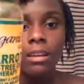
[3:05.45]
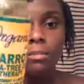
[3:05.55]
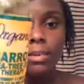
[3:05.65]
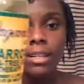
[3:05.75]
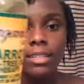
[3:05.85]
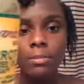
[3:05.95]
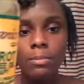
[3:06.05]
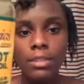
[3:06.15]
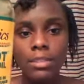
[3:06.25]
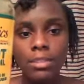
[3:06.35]
But I just
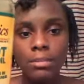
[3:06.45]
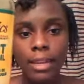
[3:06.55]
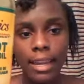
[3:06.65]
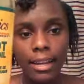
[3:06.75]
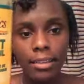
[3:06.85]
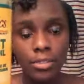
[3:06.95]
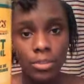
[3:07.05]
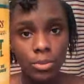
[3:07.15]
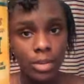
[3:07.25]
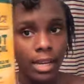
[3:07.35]
put this on my hair
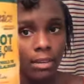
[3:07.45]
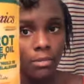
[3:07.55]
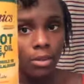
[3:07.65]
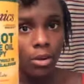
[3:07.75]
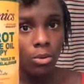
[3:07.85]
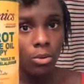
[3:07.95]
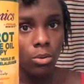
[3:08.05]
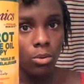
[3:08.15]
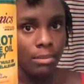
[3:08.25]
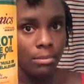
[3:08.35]
to kind of coat
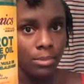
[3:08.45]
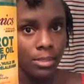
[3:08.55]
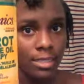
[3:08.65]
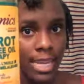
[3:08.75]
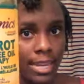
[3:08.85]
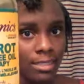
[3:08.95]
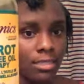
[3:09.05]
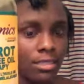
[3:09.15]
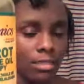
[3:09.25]
and protect